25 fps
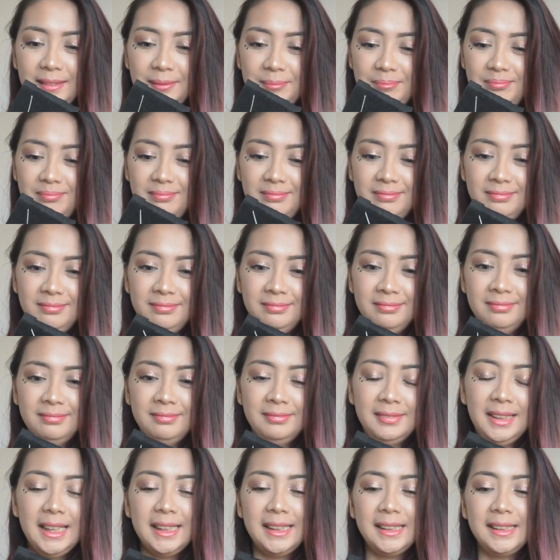
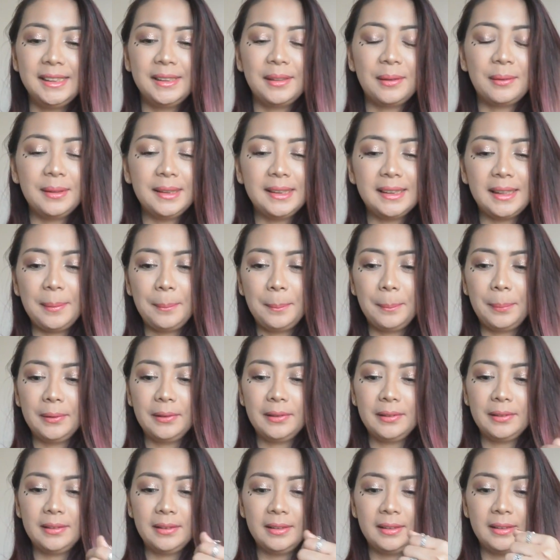Mm, it's so
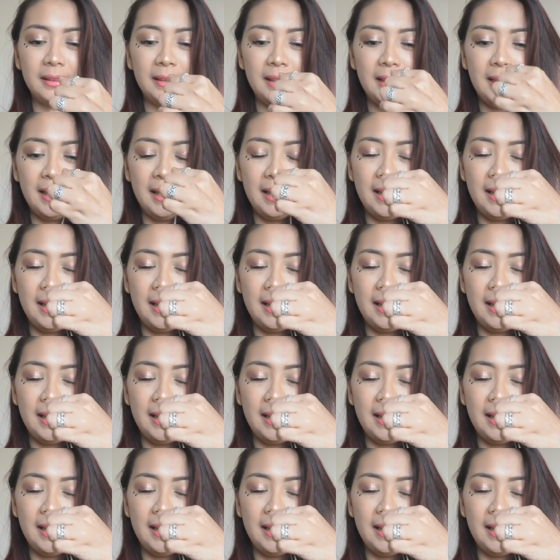simple,